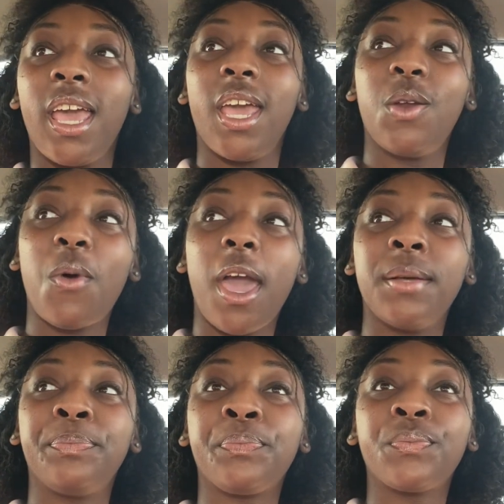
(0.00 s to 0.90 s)

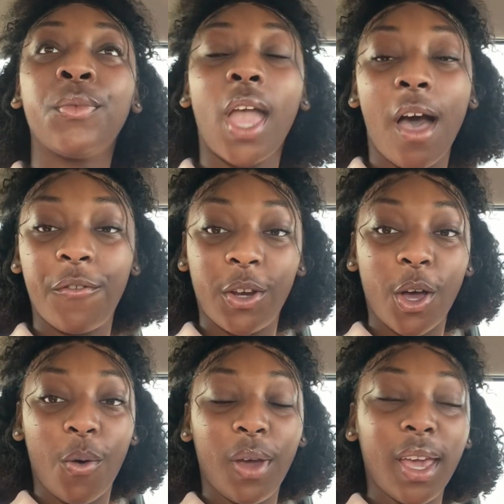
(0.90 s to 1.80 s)
Anyway, I'm finna
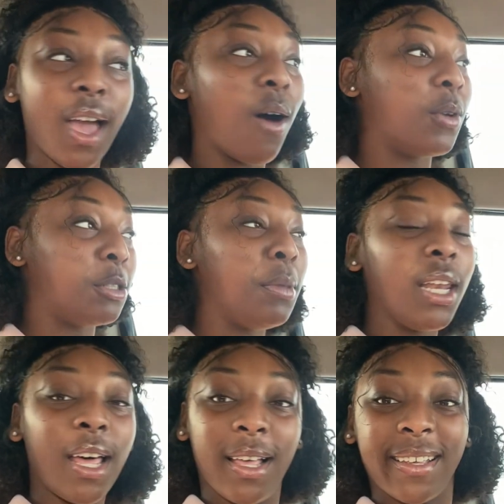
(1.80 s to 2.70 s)
go in. Y'all wish me
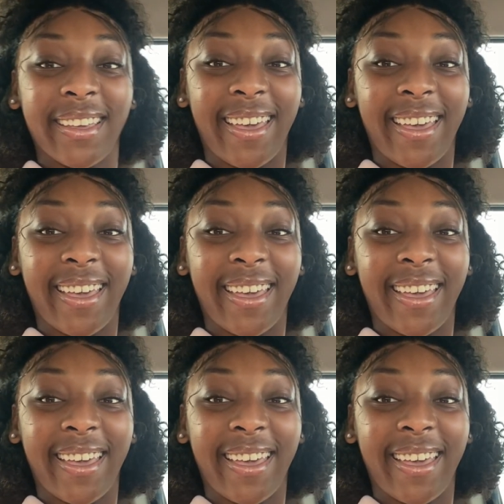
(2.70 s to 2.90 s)
luck.